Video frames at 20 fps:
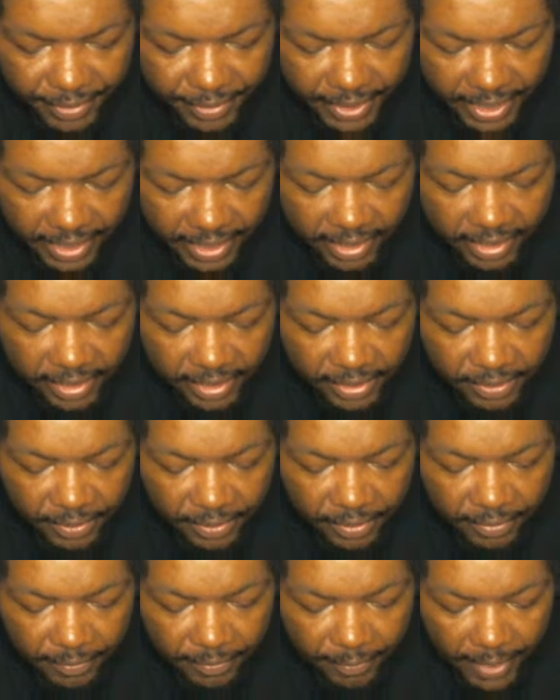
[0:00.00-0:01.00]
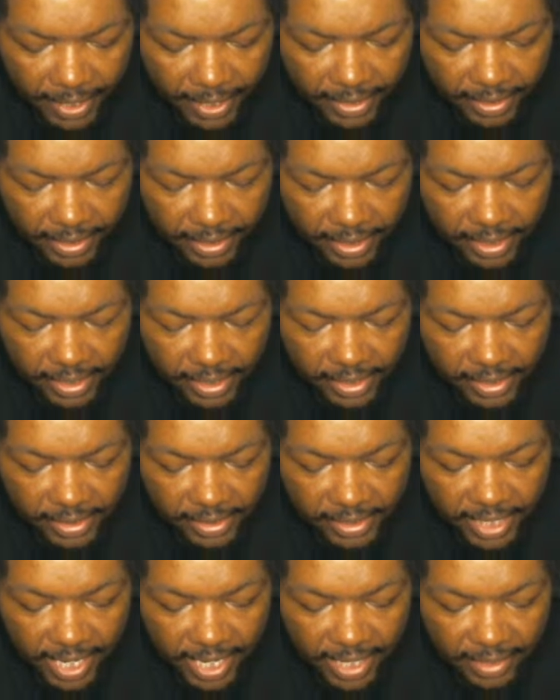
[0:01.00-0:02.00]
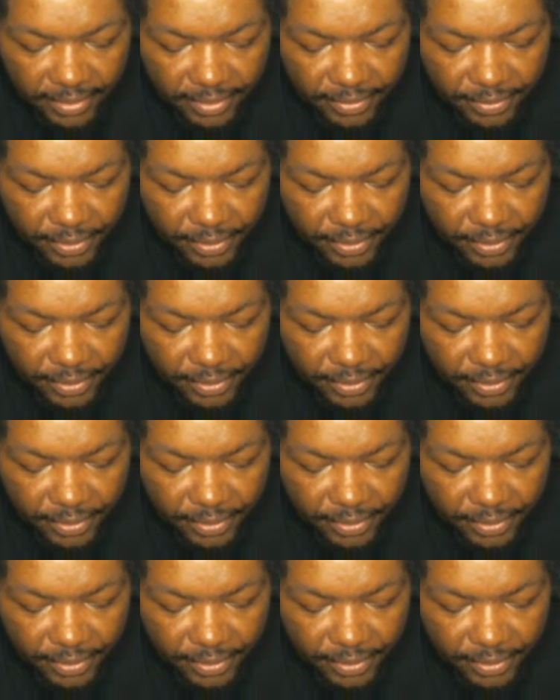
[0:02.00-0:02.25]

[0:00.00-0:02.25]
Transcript: in the ensuing fight, Zod